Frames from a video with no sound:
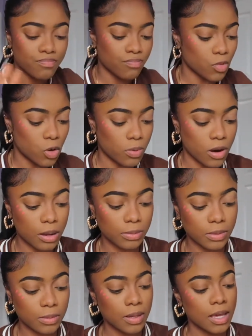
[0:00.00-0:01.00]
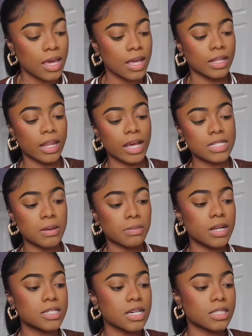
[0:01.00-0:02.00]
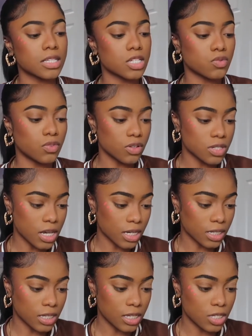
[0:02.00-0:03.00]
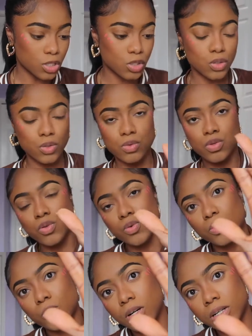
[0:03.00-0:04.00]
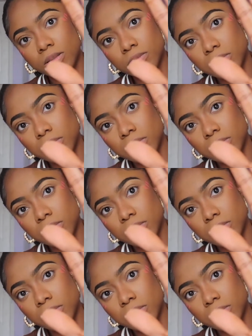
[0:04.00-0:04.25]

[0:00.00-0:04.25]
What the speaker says: No problem. Next, I'm going to take this Real Techniques 221